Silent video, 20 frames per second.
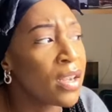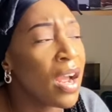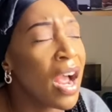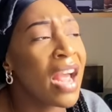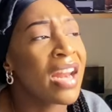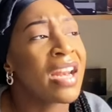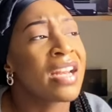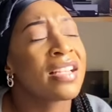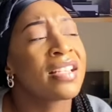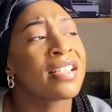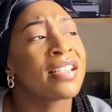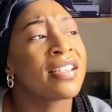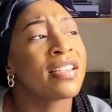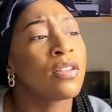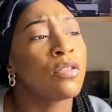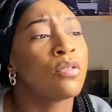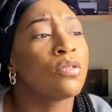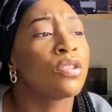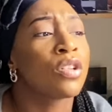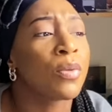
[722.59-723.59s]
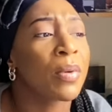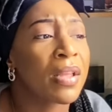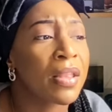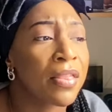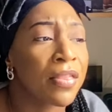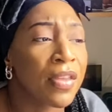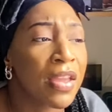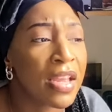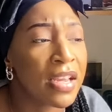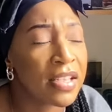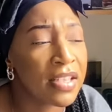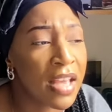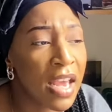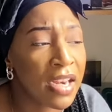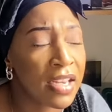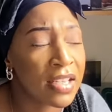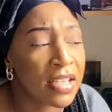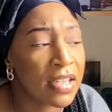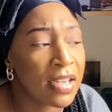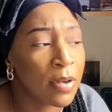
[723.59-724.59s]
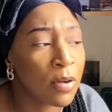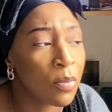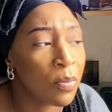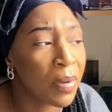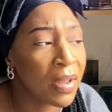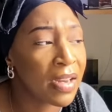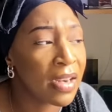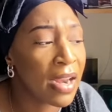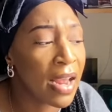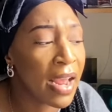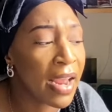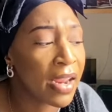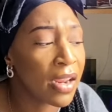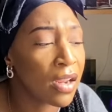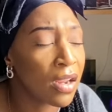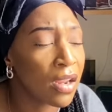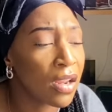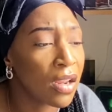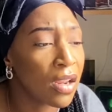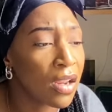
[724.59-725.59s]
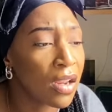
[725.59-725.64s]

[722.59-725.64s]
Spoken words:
and then still doing things that is a little bit like,